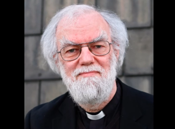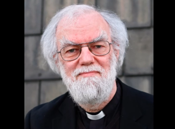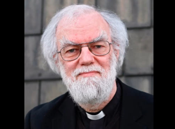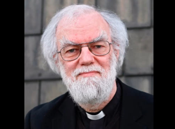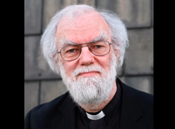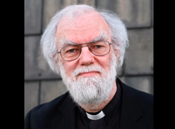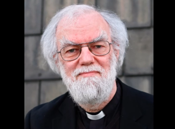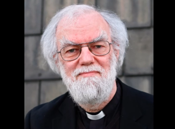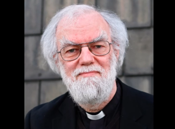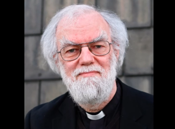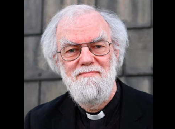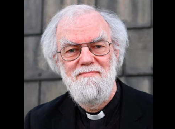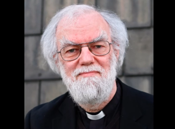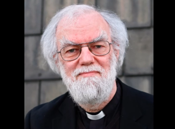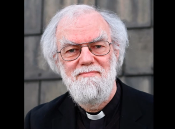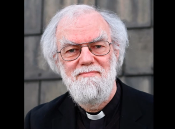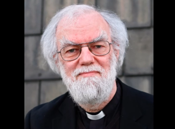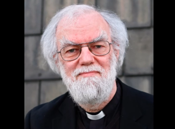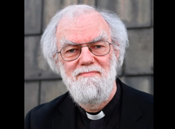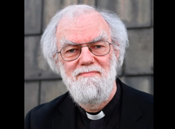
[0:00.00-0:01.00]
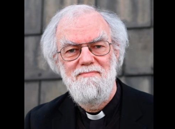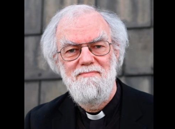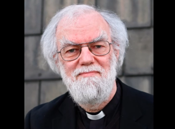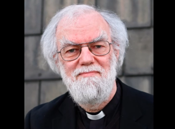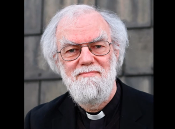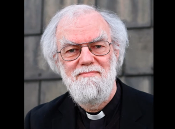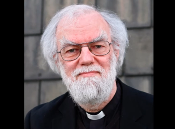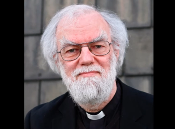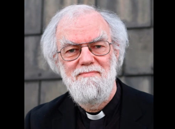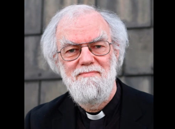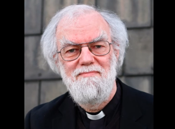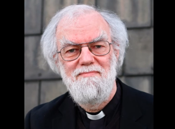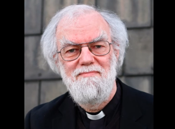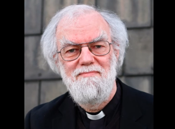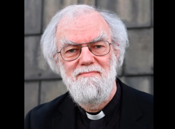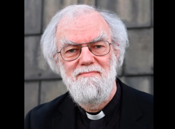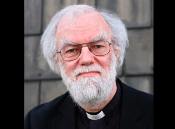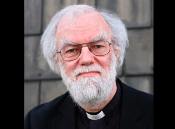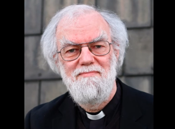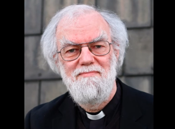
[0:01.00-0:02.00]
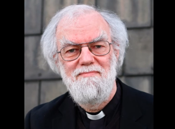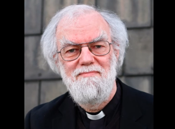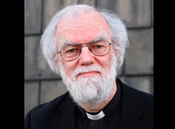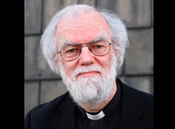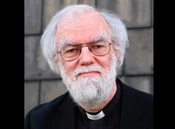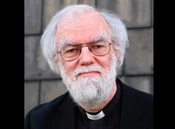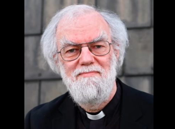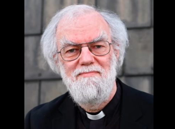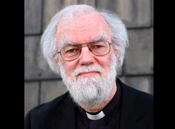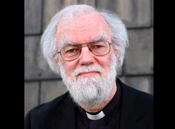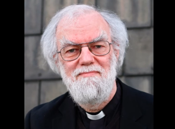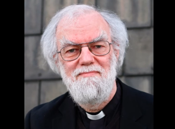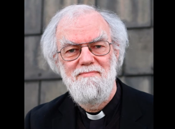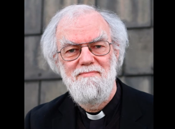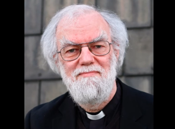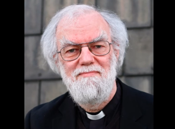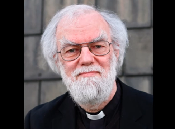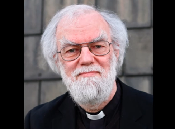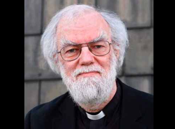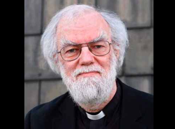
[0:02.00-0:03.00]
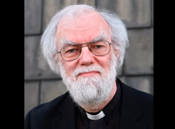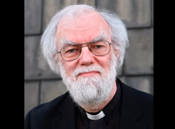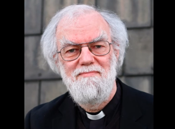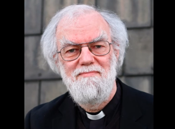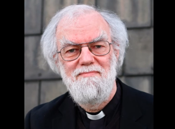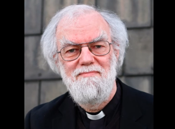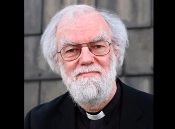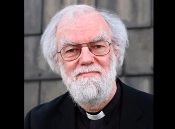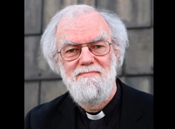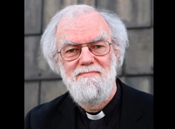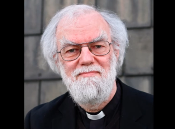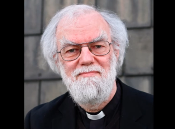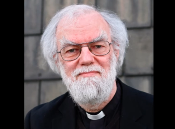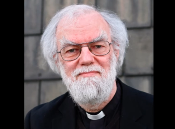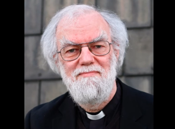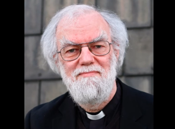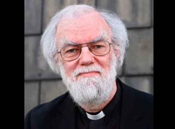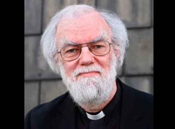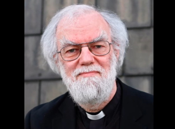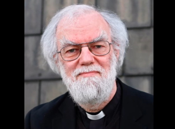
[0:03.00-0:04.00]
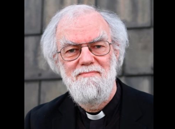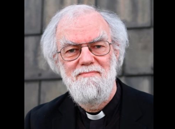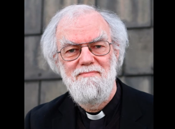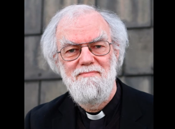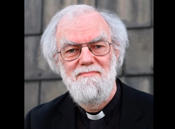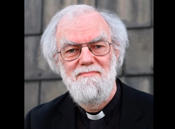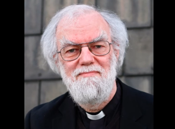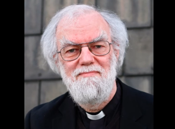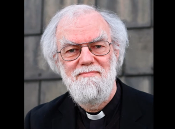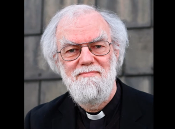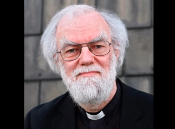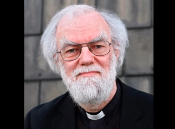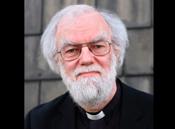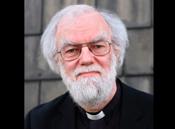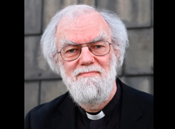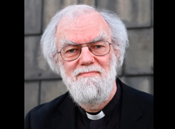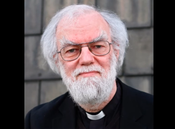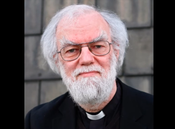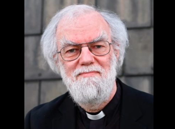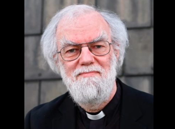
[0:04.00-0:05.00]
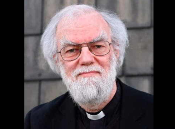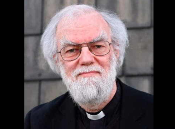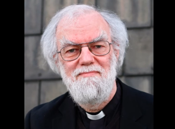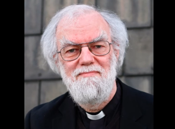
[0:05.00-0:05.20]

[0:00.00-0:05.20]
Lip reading: This is a still picture; no speech is visible.